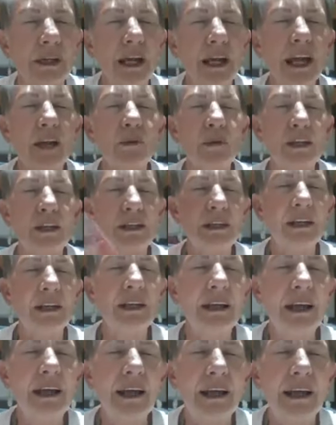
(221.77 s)
and we
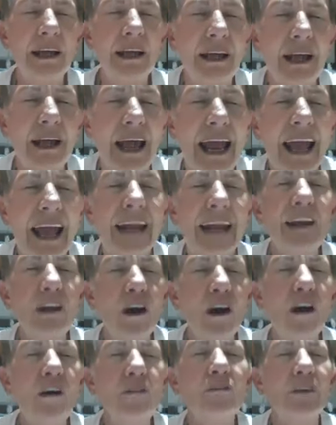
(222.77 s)
hand
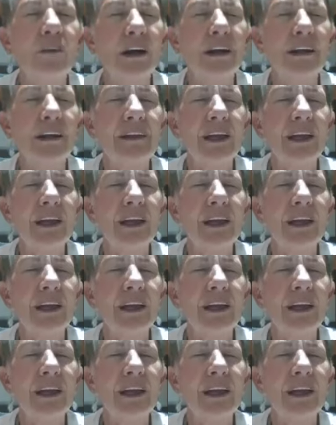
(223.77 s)
over